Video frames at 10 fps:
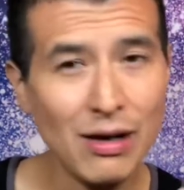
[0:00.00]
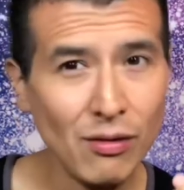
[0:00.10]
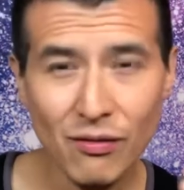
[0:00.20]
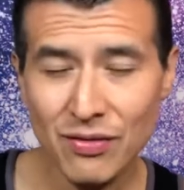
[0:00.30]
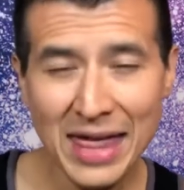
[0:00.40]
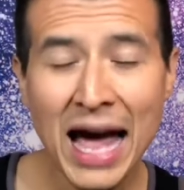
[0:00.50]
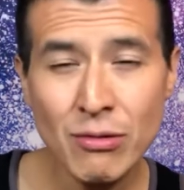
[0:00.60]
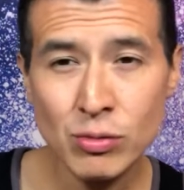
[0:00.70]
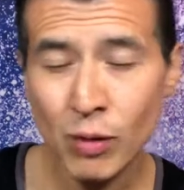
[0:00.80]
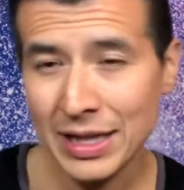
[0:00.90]
that
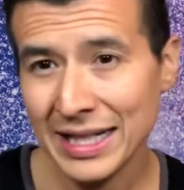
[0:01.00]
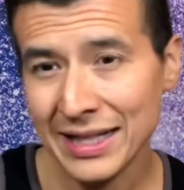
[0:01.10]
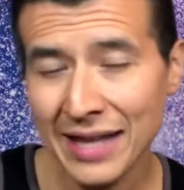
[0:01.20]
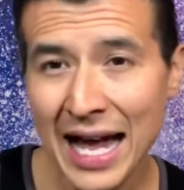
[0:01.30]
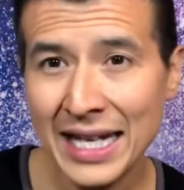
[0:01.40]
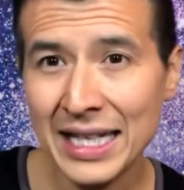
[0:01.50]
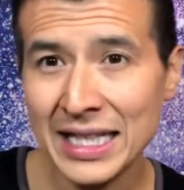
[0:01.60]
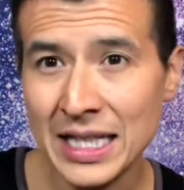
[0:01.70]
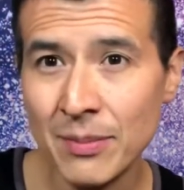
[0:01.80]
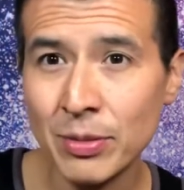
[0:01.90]
was one thing lacking
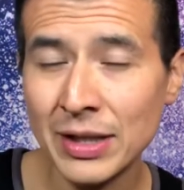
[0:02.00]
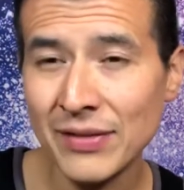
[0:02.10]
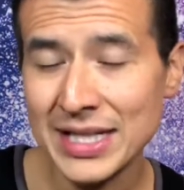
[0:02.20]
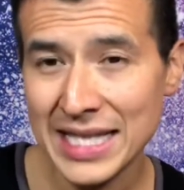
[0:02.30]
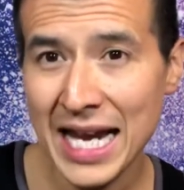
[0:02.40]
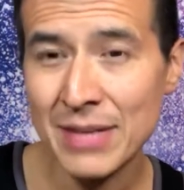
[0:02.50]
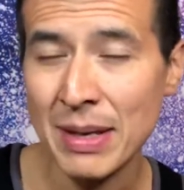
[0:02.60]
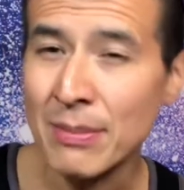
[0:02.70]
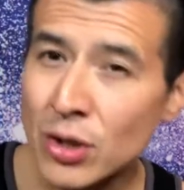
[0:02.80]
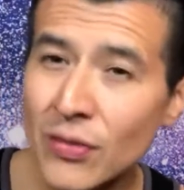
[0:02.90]
in the previous
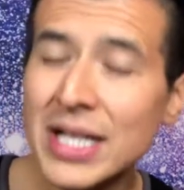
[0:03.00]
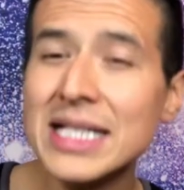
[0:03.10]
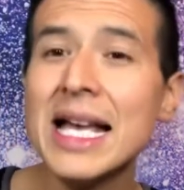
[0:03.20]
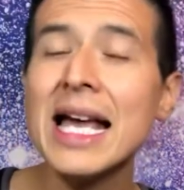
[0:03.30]
anime movies.